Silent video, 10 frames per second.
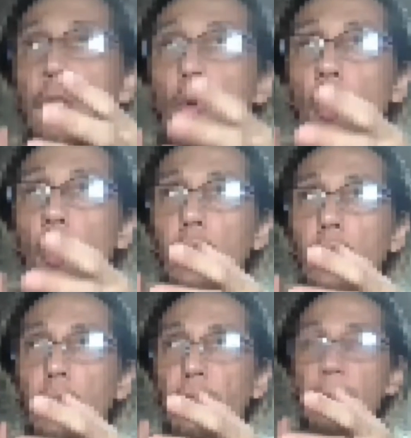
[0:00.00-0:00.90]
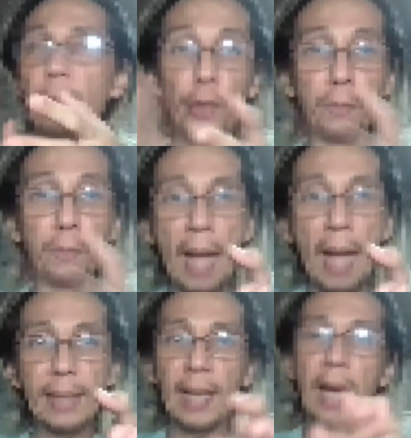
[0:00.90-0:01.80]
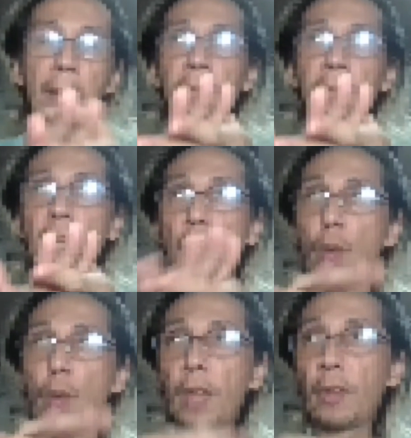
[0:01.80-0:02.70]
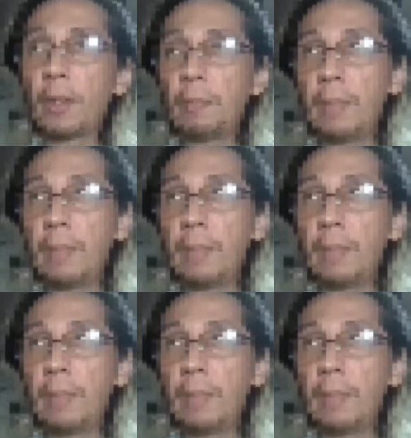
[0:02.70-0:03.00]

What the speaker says: you order from Food Panda, whether it